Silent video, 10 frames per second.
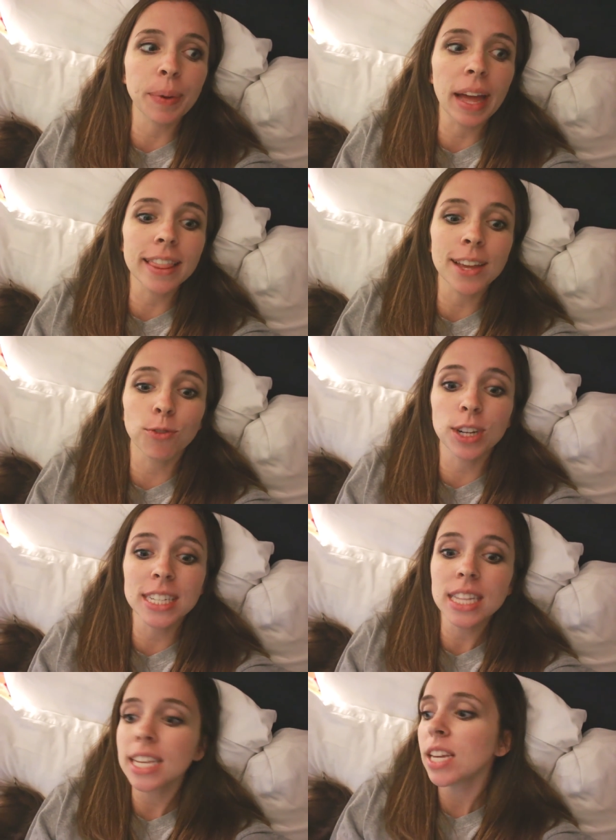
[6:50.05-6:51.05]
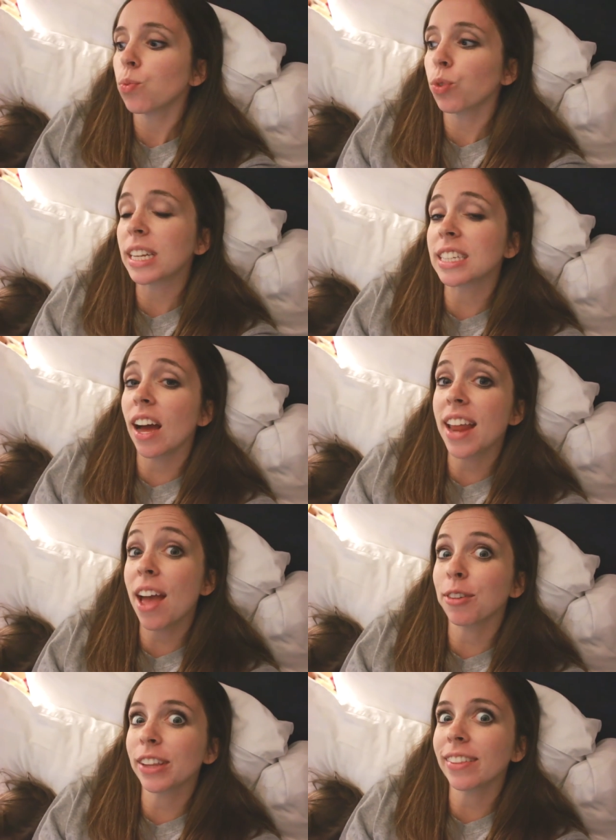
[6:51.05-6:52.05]
but they've recently redone
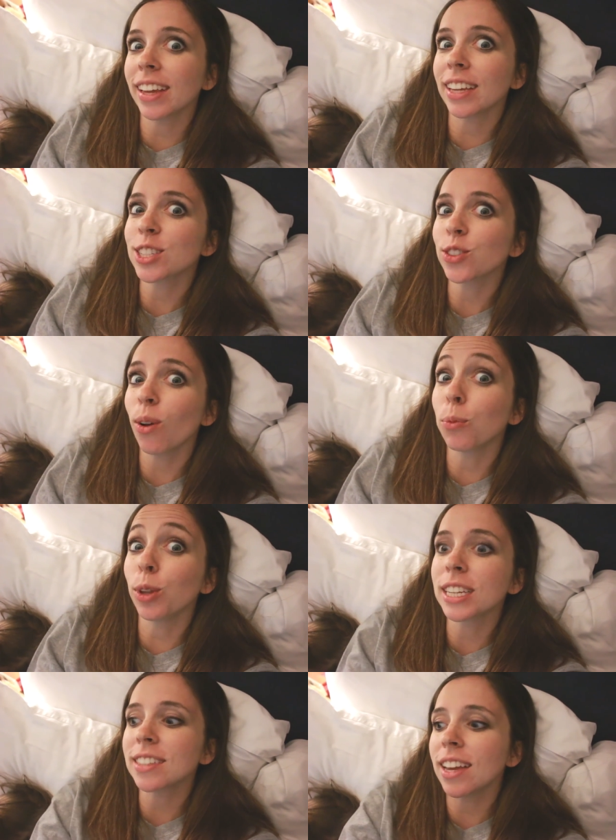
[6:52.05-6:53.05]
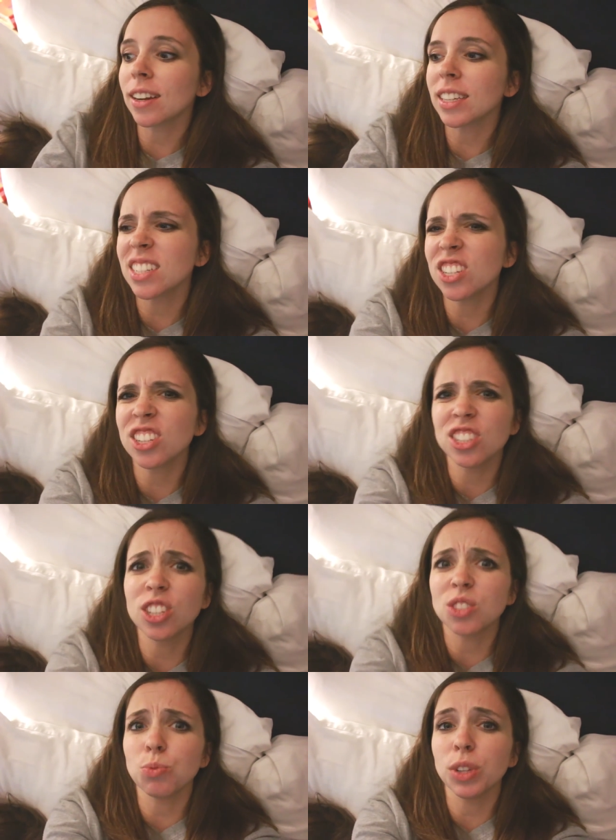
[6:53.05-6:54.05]
everything, and so I'm really excited because it just
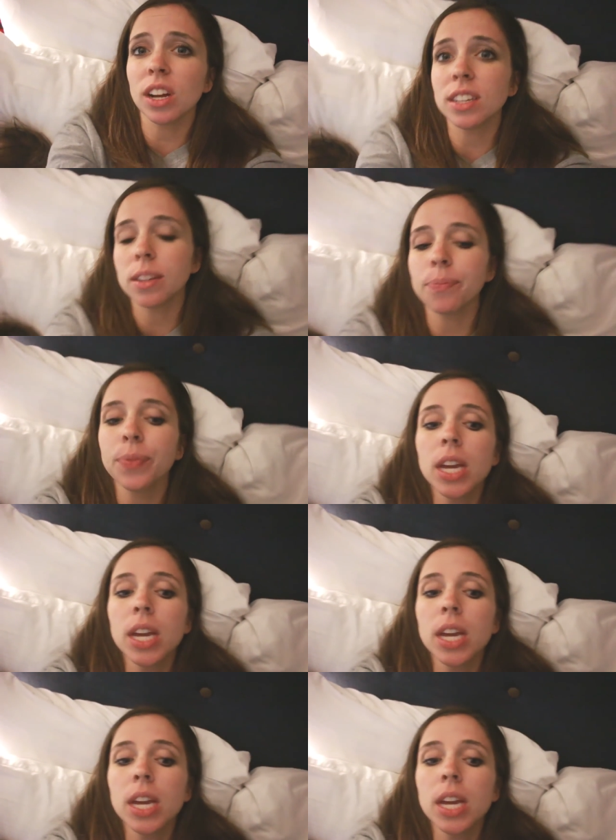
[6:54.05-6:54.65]
looks really awesome.